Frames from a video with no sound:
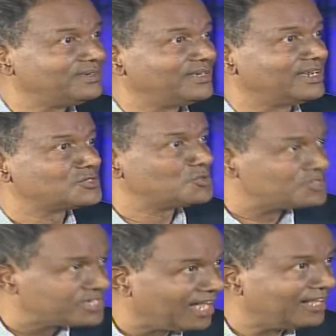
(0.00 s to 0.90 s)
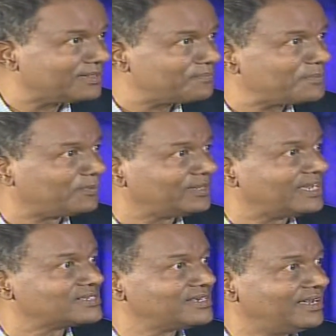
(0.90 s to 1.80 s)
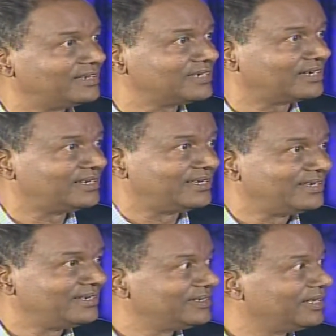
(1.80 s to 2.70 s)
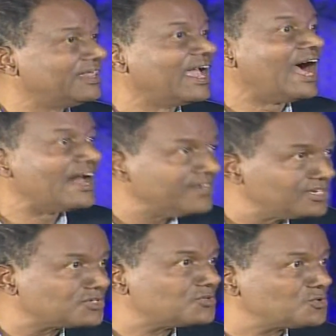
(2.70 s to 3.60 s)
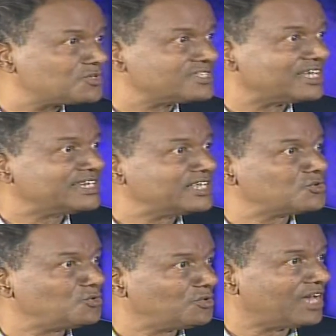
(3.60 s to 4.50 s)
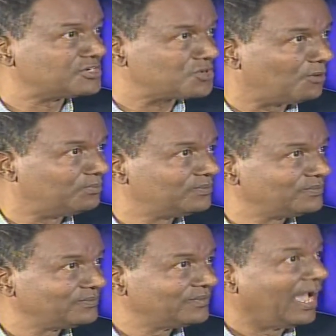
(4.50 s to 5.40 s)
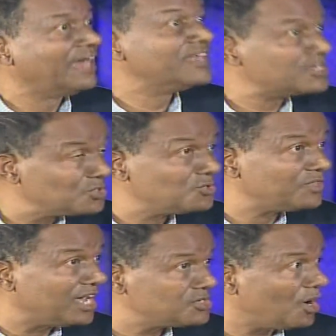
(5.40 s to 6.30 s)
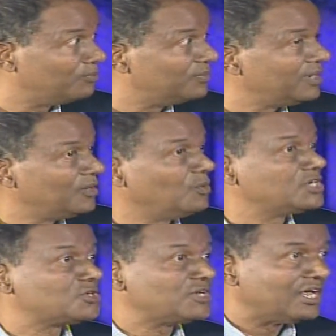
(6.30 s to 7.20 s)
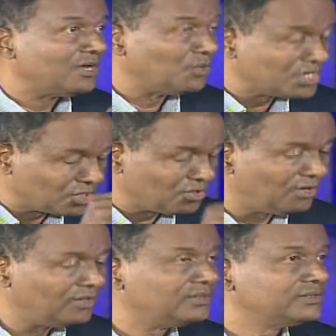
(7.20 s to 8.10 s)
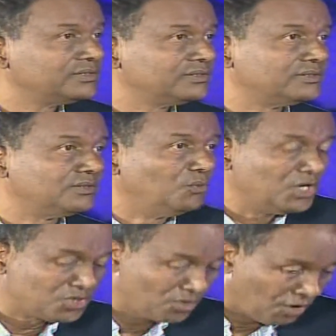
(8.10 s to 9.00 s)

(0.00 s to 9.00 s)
have yes, been to jail severely the people, cut. Yes, exactly. But there's no. There are other institutions that need to do that job, and they should do their job. DPP. Should, do you think should, DPP is doing enough? We should